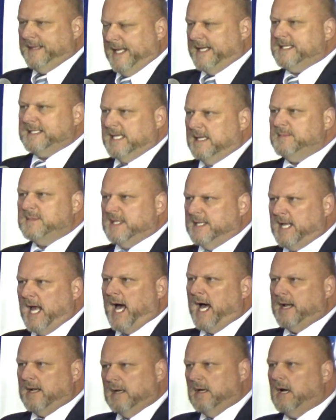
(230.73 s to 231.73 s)
they seem to
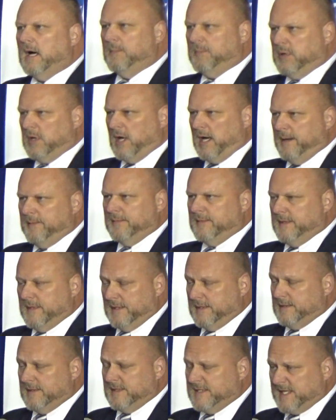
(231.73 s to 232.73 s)
not apply.
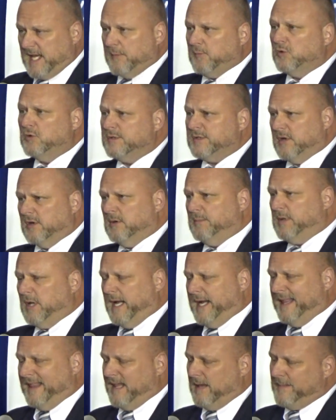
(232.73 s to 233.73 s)
The same rules don't
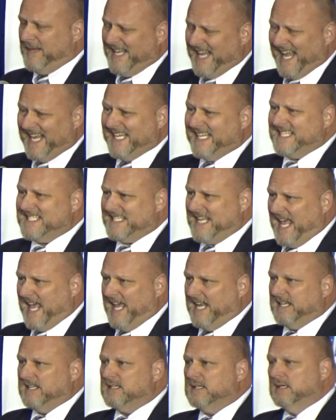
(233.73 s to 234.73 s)
apply to them, and that needs to
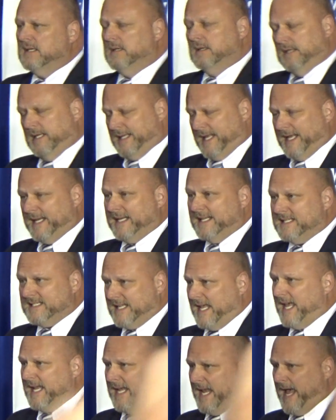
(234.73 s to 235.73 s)
end. And that needs
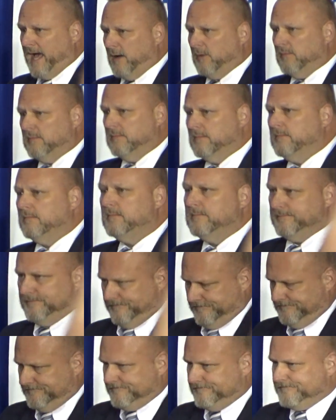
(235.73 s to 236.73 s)
to end now.
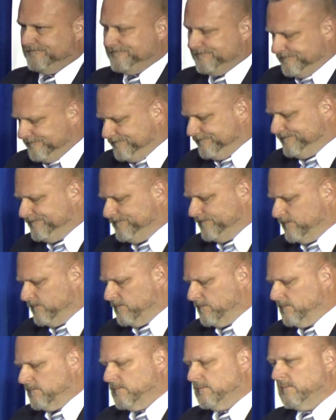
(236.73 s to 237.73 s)

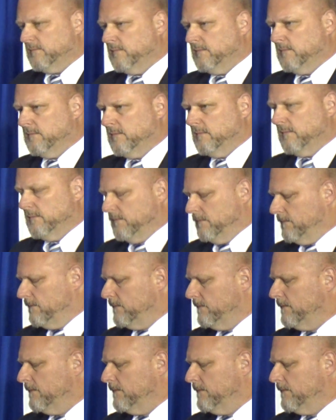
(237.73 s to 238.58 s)
Thank you, Matt Magellan.